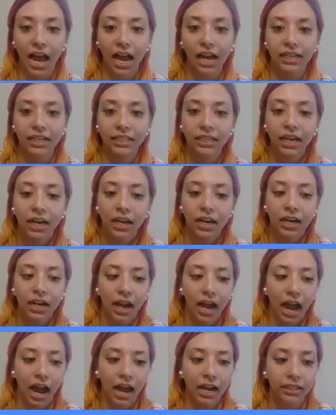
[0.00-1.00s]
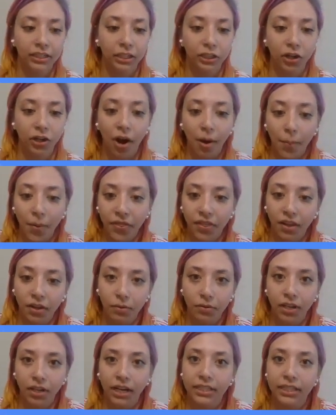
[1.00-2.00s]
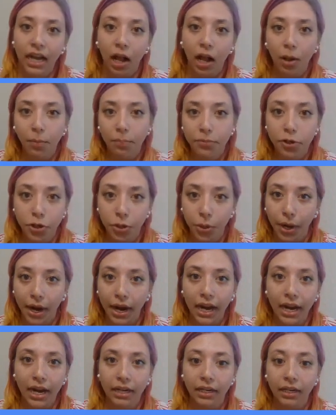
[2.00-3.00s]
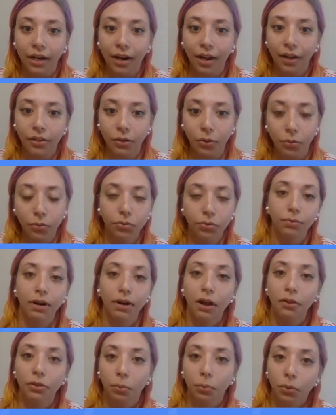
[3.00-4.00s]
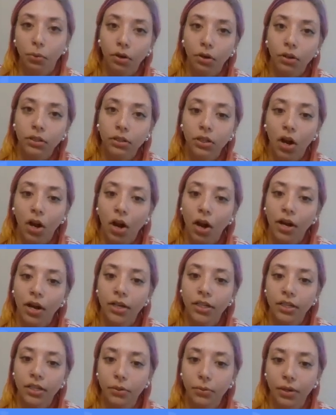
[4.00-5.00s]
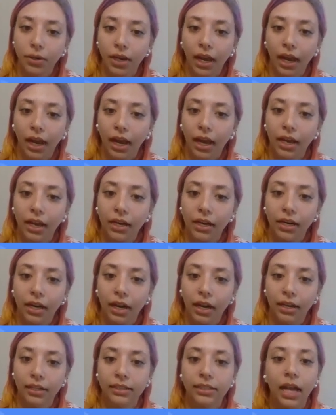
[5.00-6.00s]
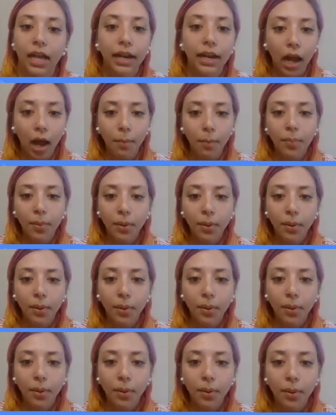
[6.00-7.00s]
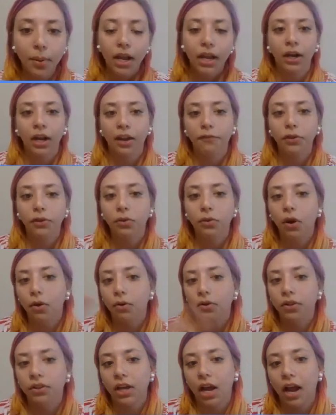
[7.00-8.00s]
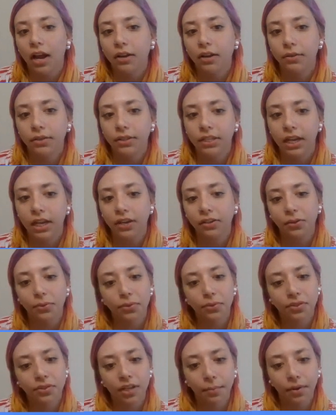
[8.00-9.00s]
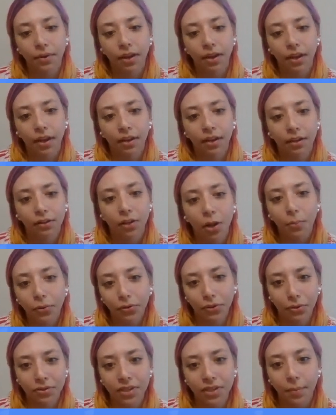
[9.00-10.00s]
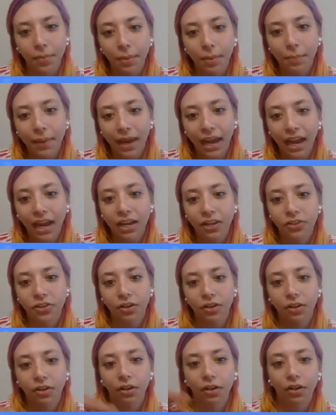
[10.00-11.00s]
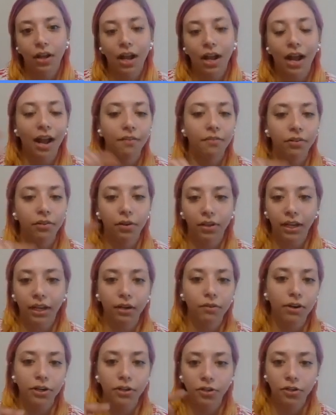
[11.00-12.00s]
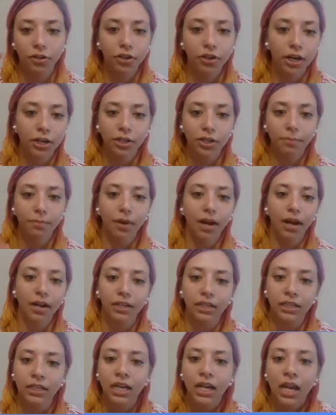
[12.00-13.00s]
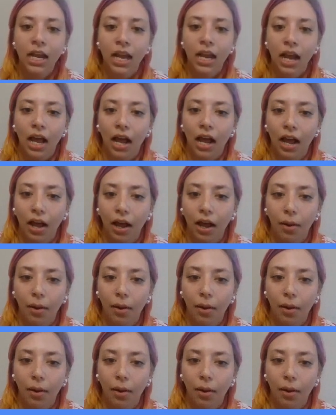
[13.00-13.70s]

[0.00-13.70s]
that has a topic that you would like to help train youth around the world on, you can sign up here. If you go to the IUCN Youth Summit, Global Youth Summit page, it'll have a little like registration button